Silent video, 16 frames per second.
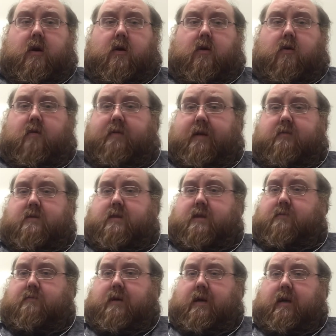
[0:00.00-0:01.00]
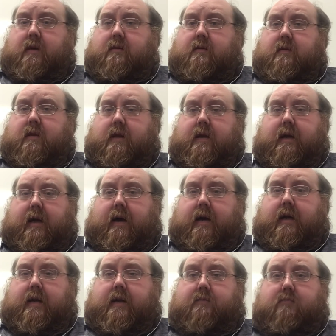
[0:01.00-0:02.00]
or if that was going to mean that
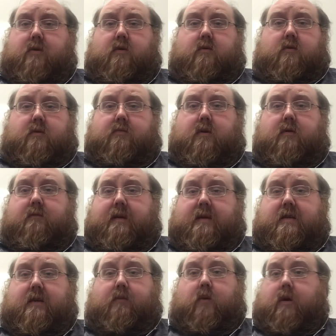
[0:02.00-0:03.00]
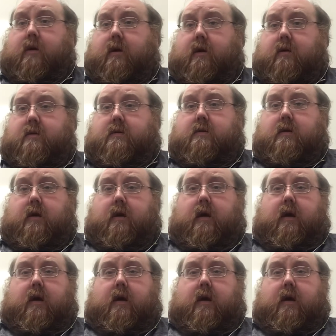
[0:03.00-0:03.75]
God would move me somewhere else.